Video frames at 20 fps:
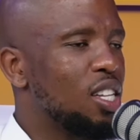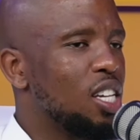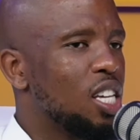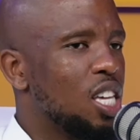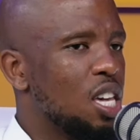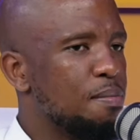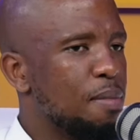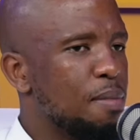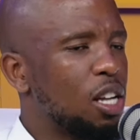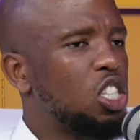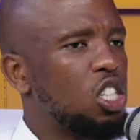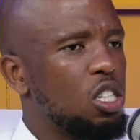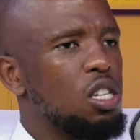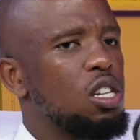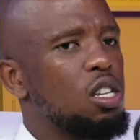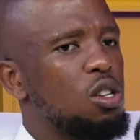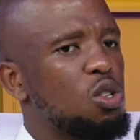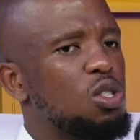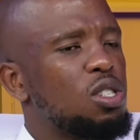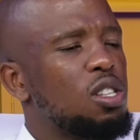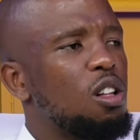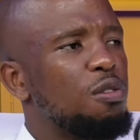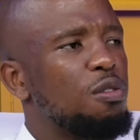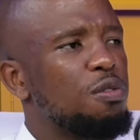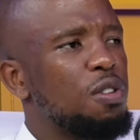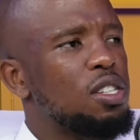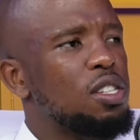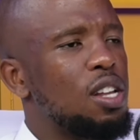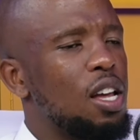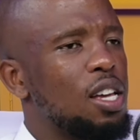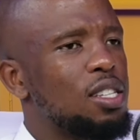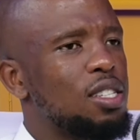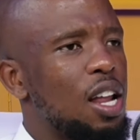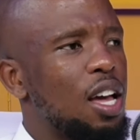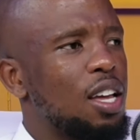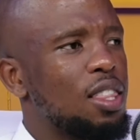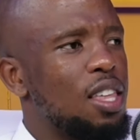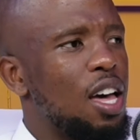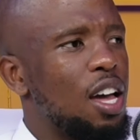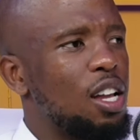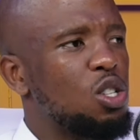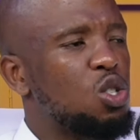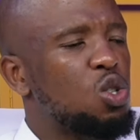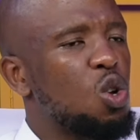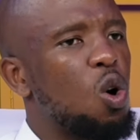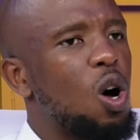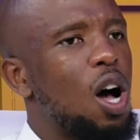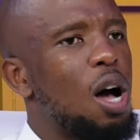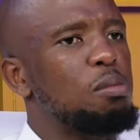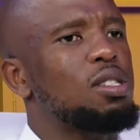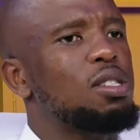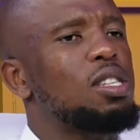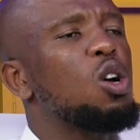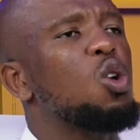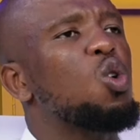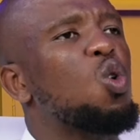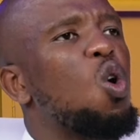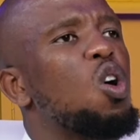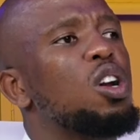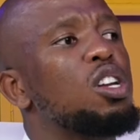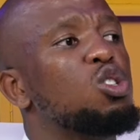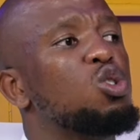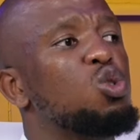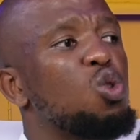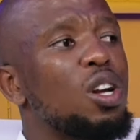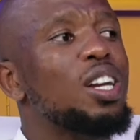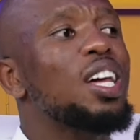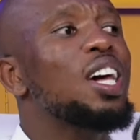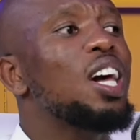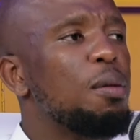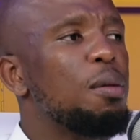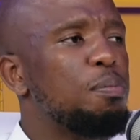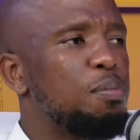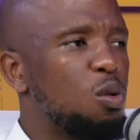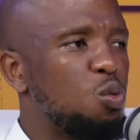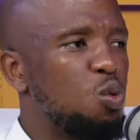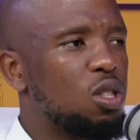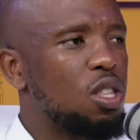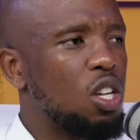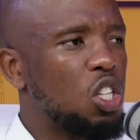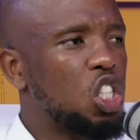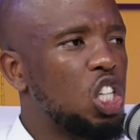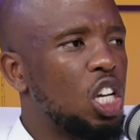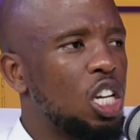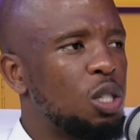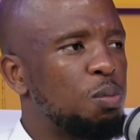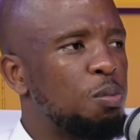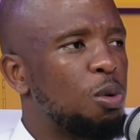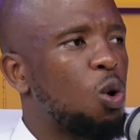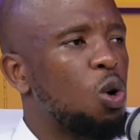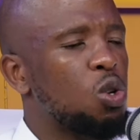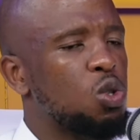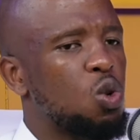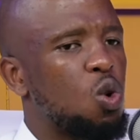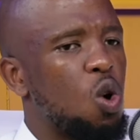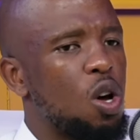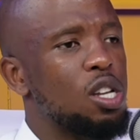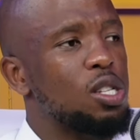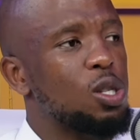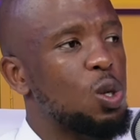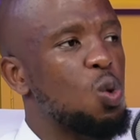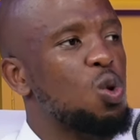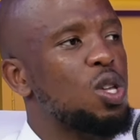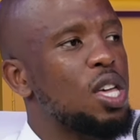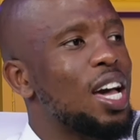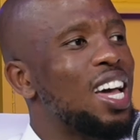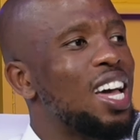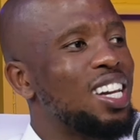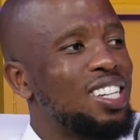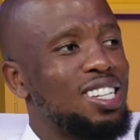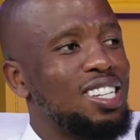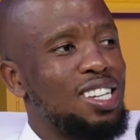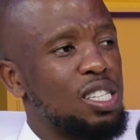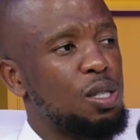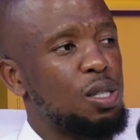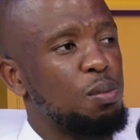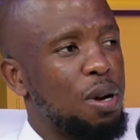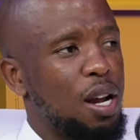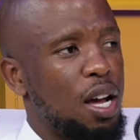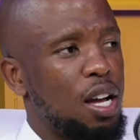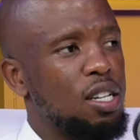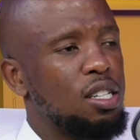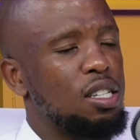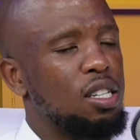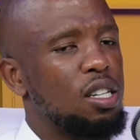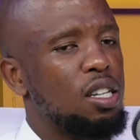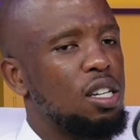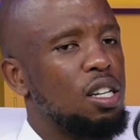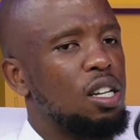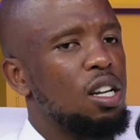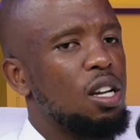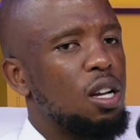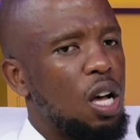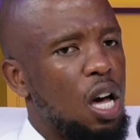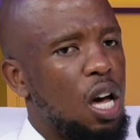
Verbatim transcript: Imagine in yourself as, as like that. So I'm saying God is not happy with the church because God is looking at his bride mm.